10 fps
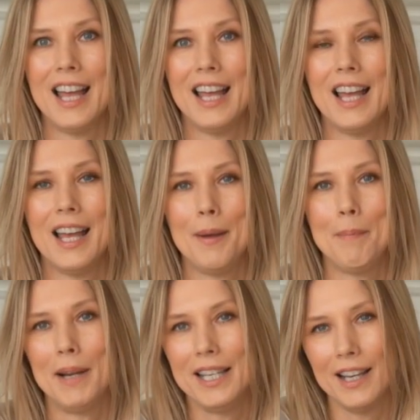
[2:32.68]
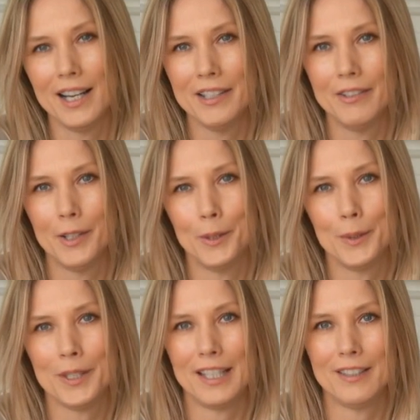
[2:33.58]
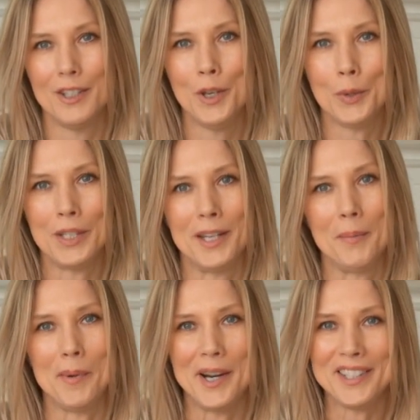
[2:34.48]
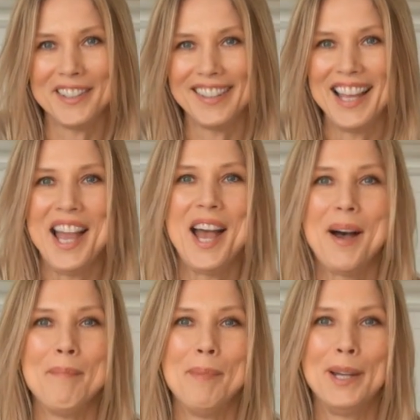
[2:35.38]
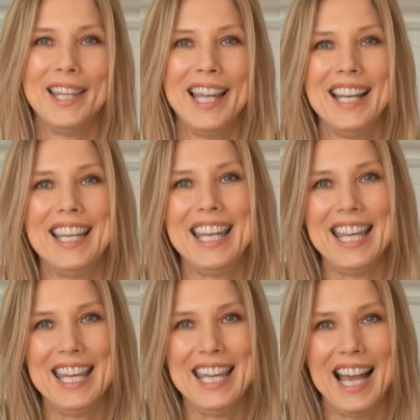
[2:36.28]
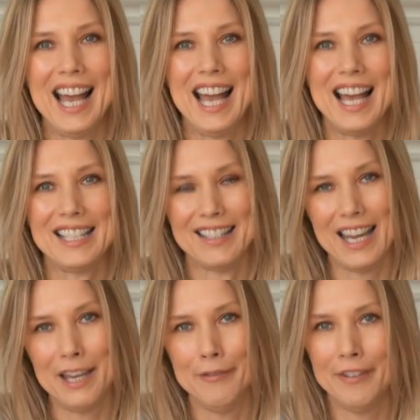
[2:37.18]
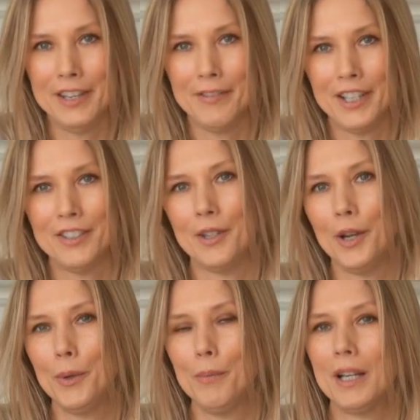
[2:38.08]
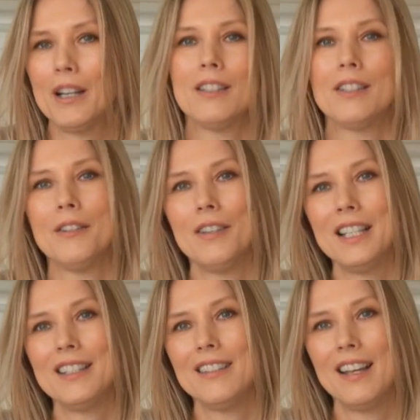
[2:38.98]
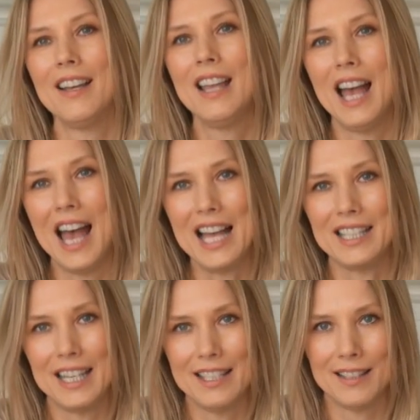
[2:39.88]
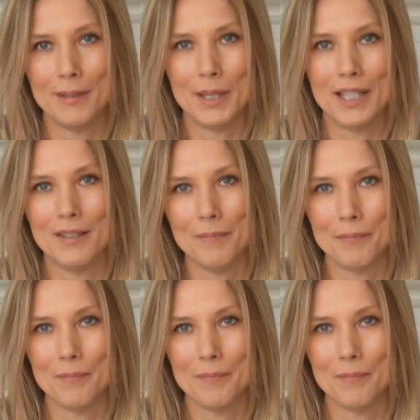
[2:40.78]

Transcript: uh, my nine-year-old is not that impressed. But then he has hay fever, so because of its uh, antihistamine